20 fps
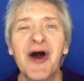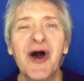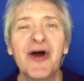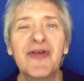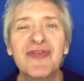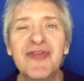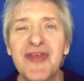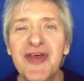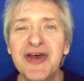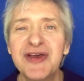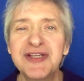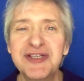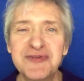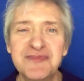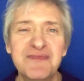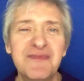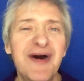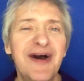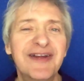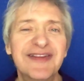this
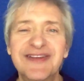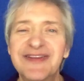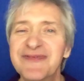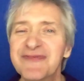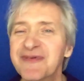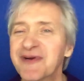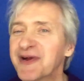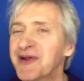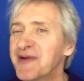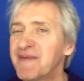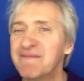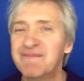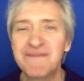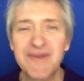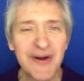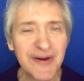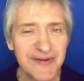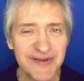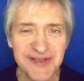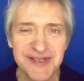month, we're going to
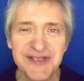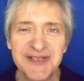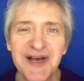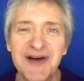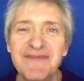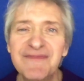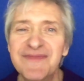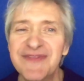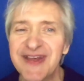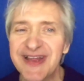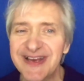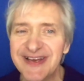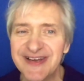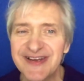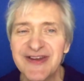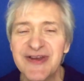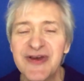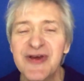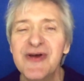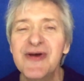birth
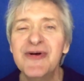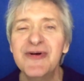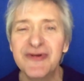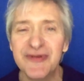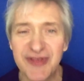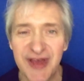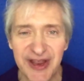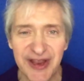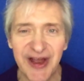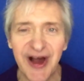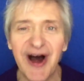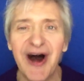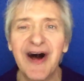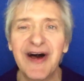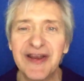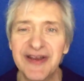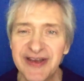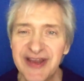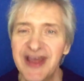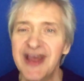something new that
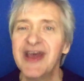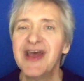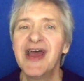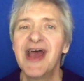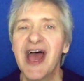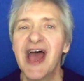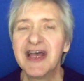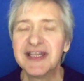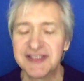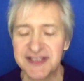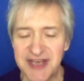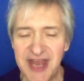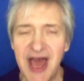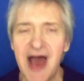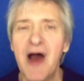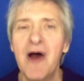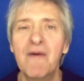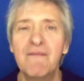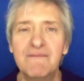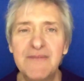God has
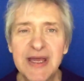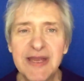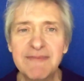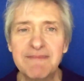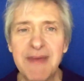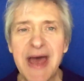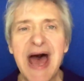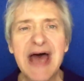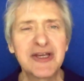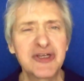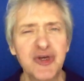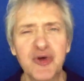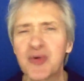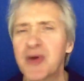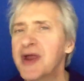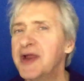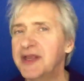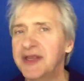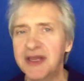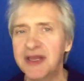now been
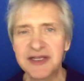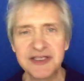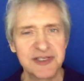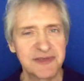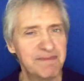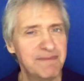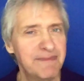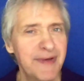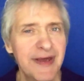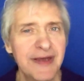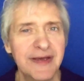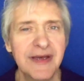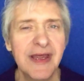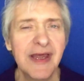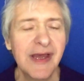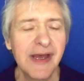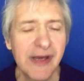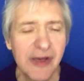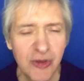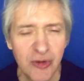maturating. It's been
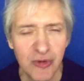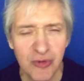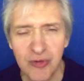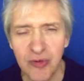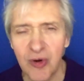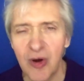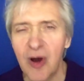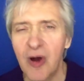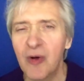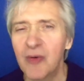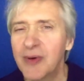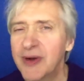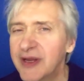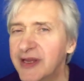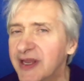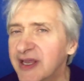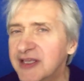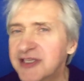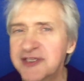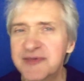
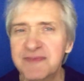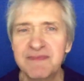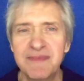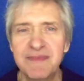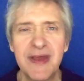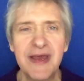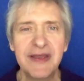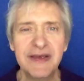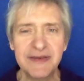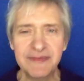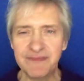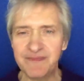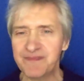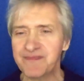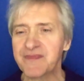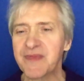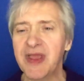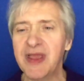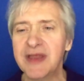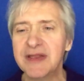growing. It's been
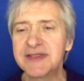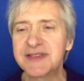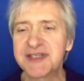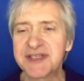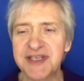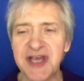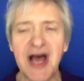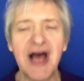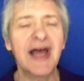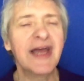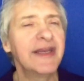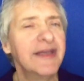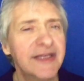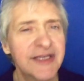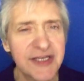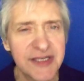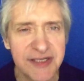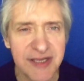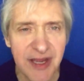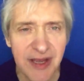inside
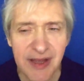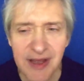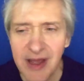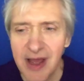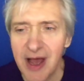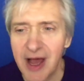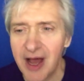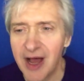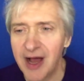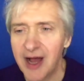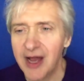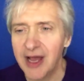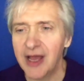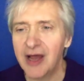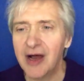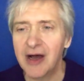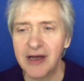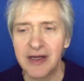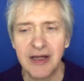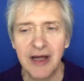just uh,
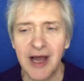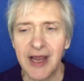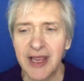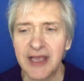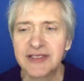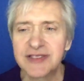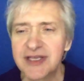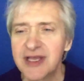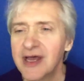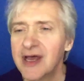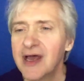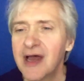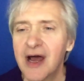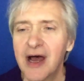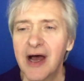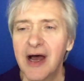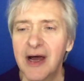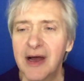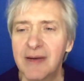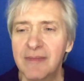uh, I guess,
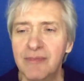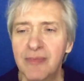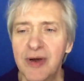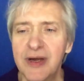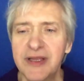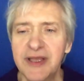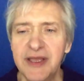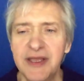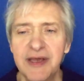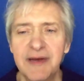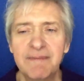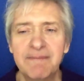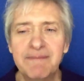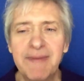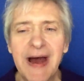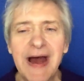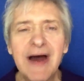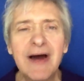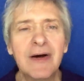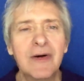uh, bringing
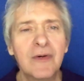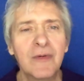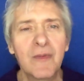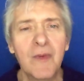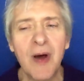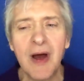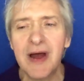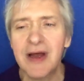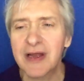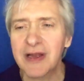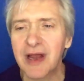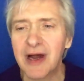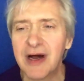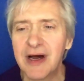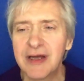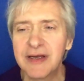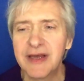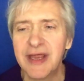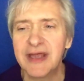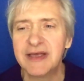about what
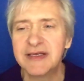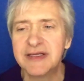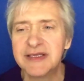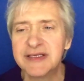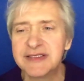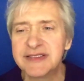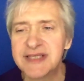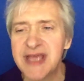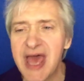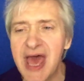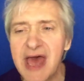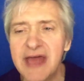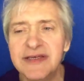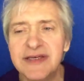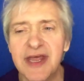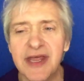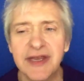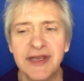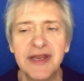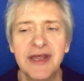God had intended.